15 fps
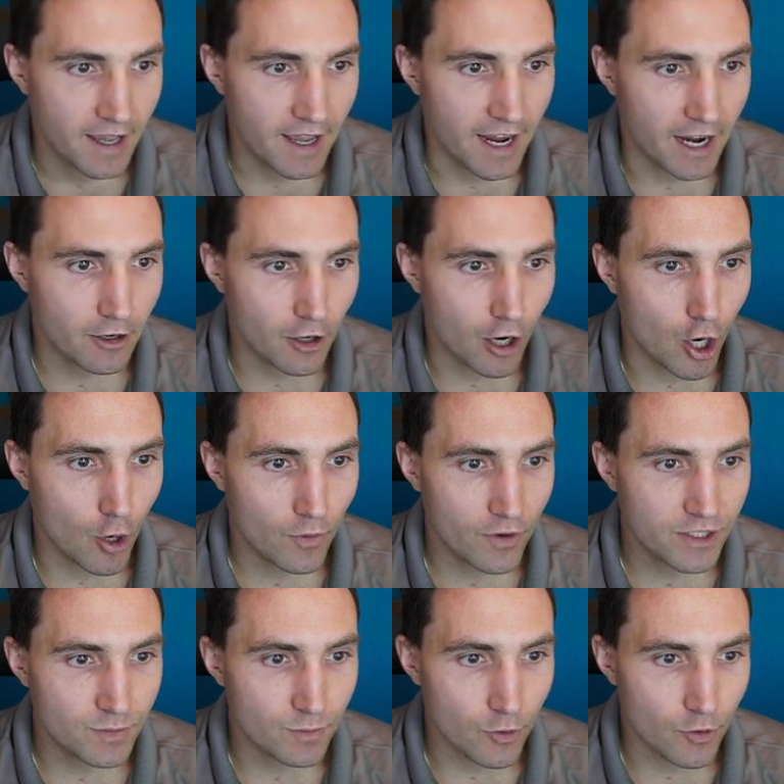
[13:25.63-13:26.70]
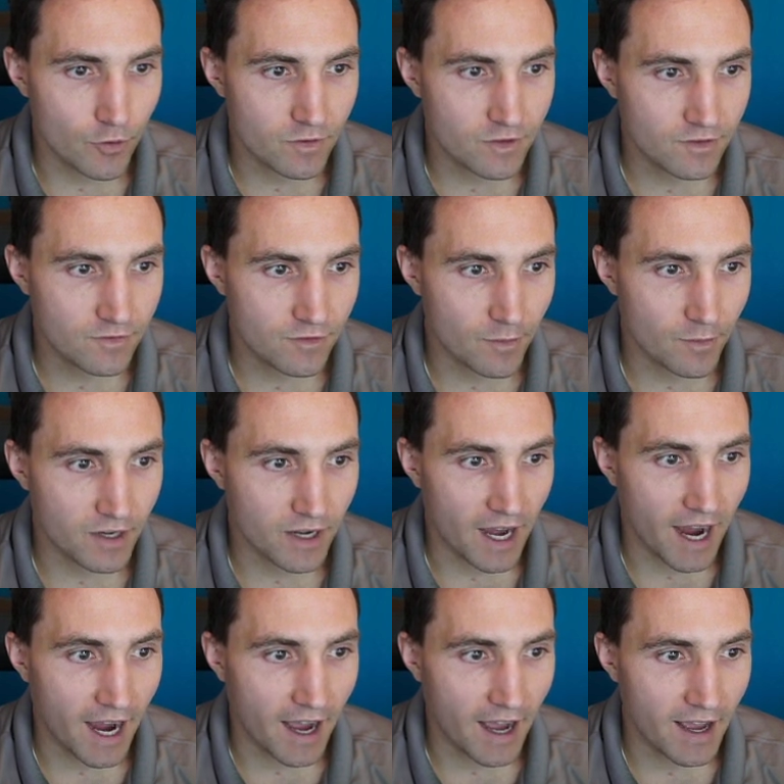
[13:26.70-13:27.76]
Air always moves from an
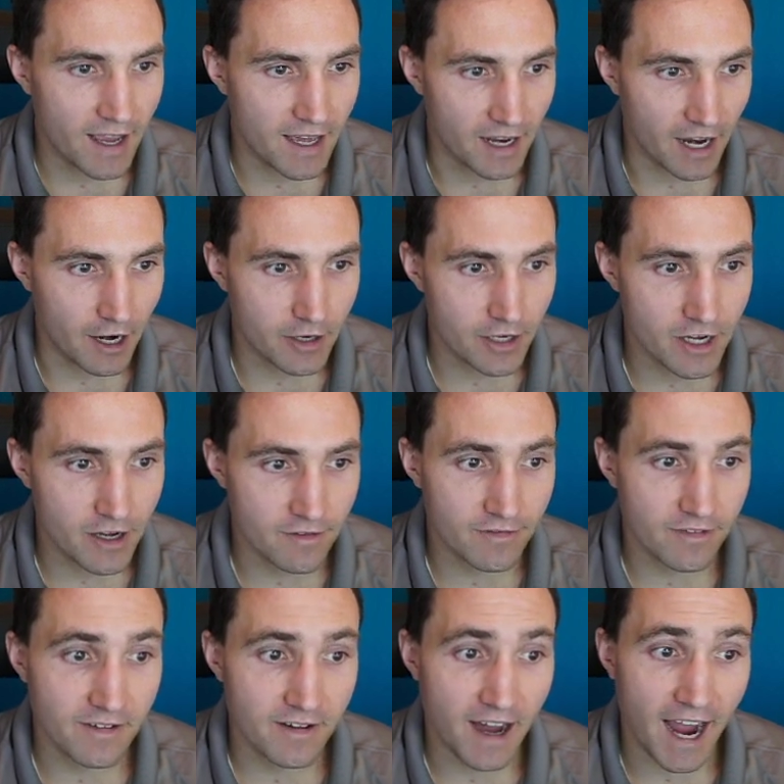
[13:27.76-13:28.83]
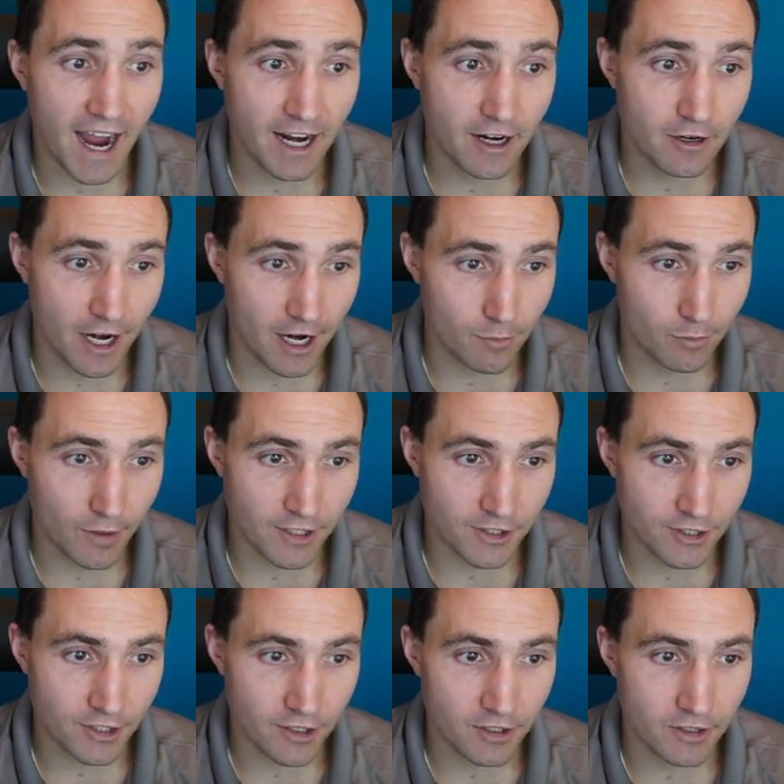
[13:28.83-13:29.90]
area of higher air
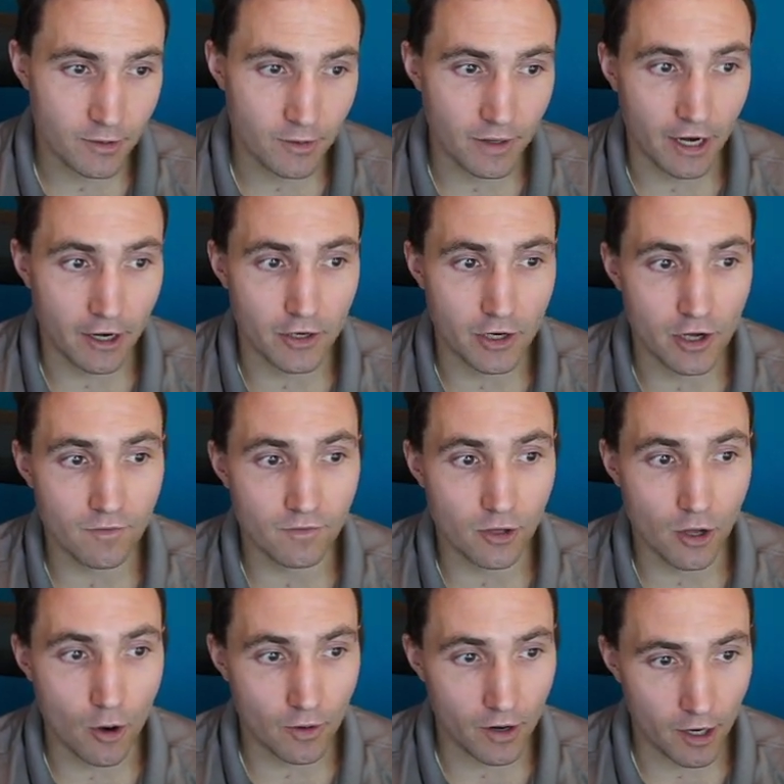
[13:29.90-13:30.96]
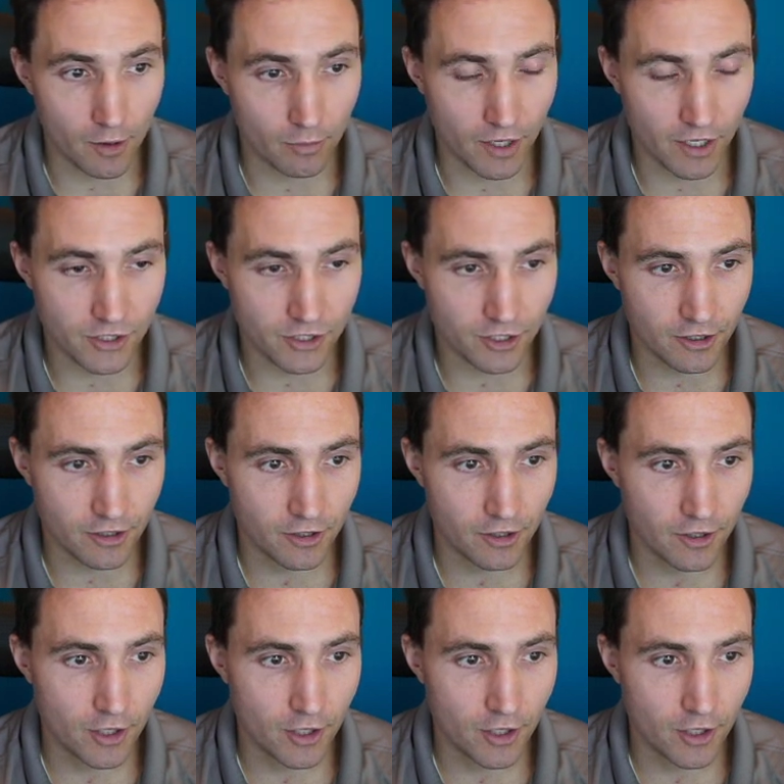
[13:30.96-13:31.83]
pressure to an area of lower air pressure.